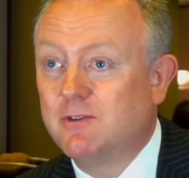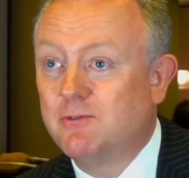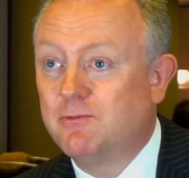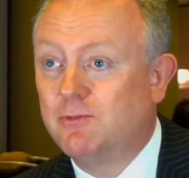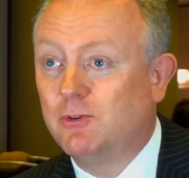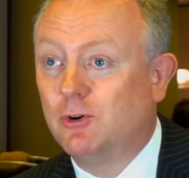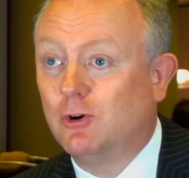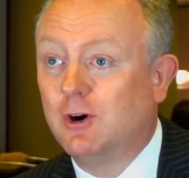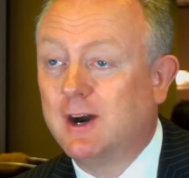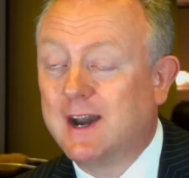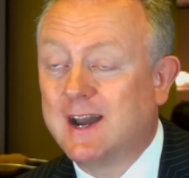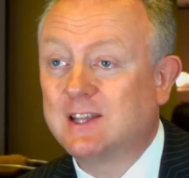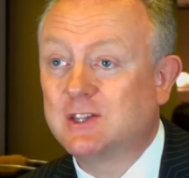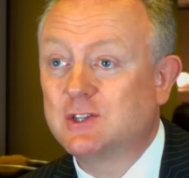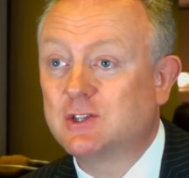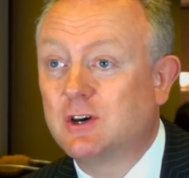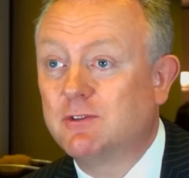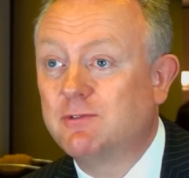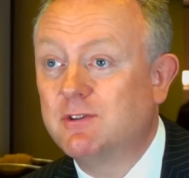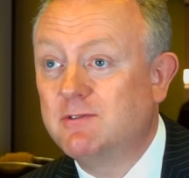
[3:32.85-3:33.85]
for
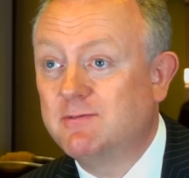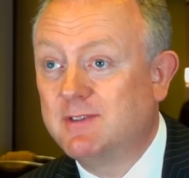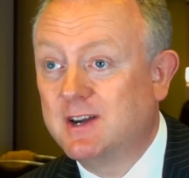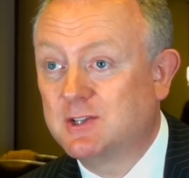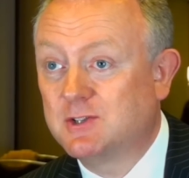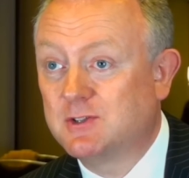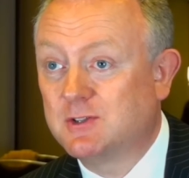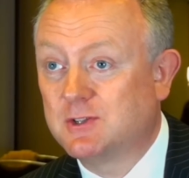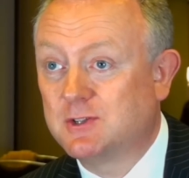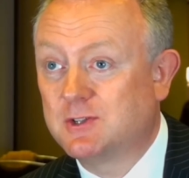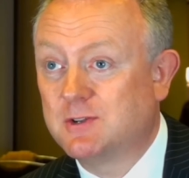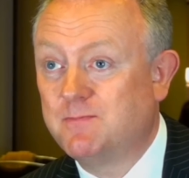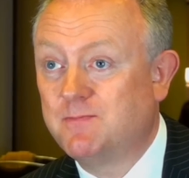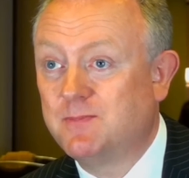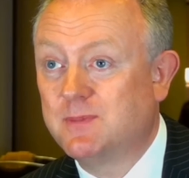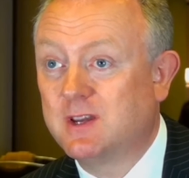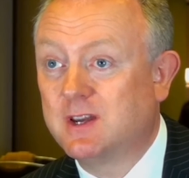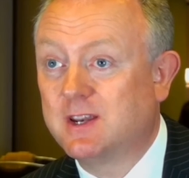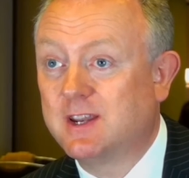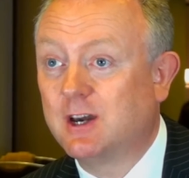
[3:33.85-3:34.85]
hands-off investors
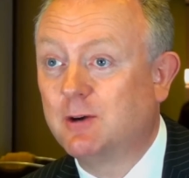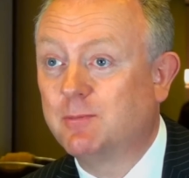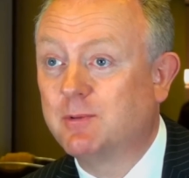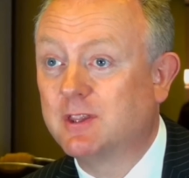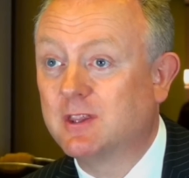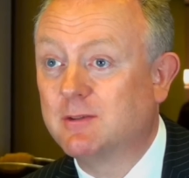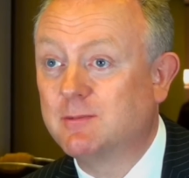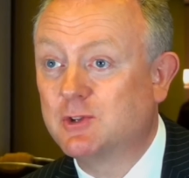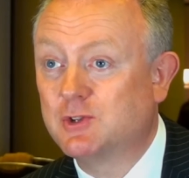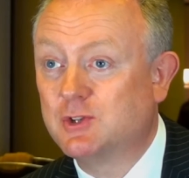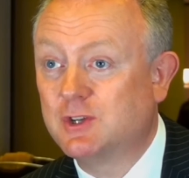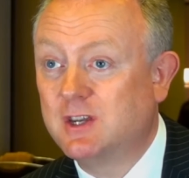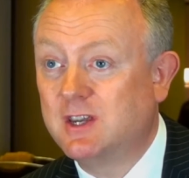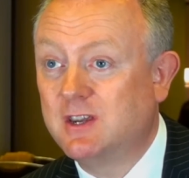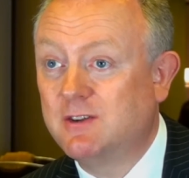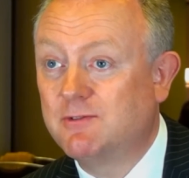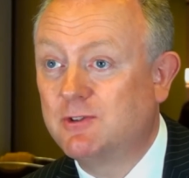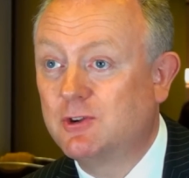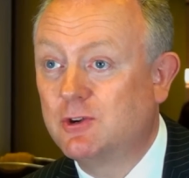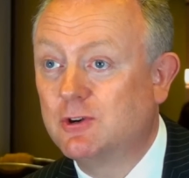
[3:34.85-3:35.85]
and helping them
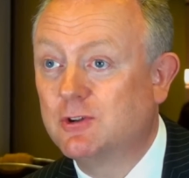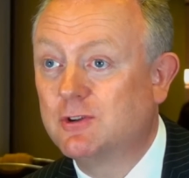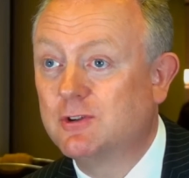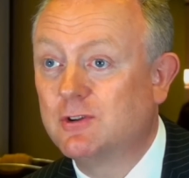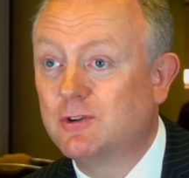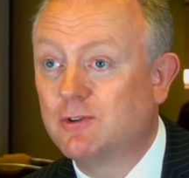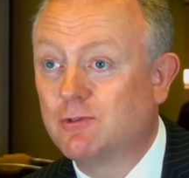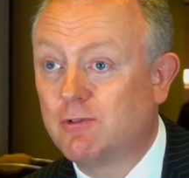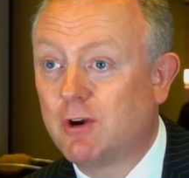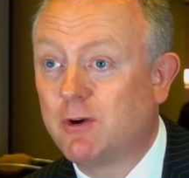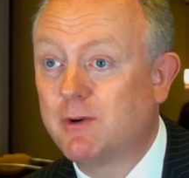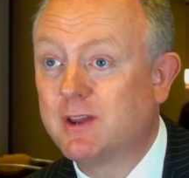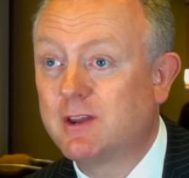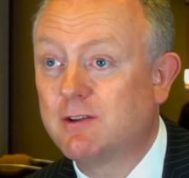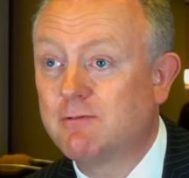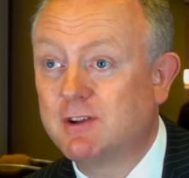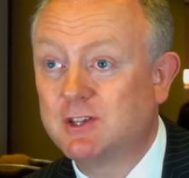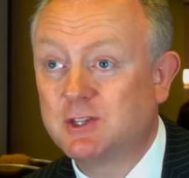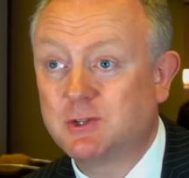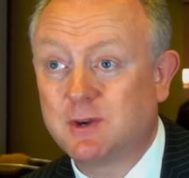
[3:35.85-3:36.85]
achieve good
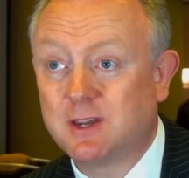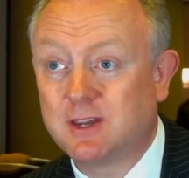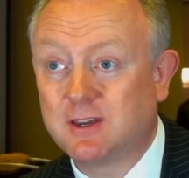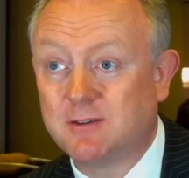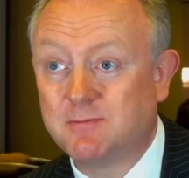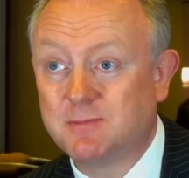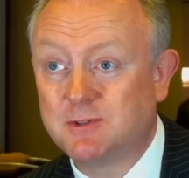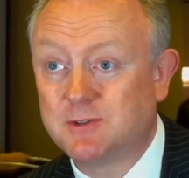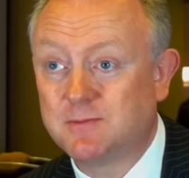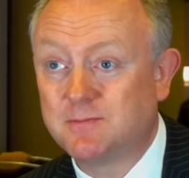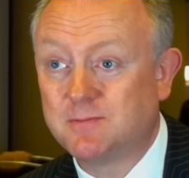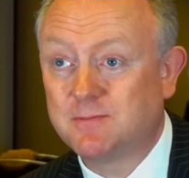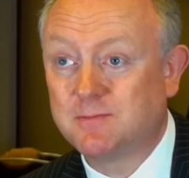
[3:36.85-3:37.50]
growing rental incomes.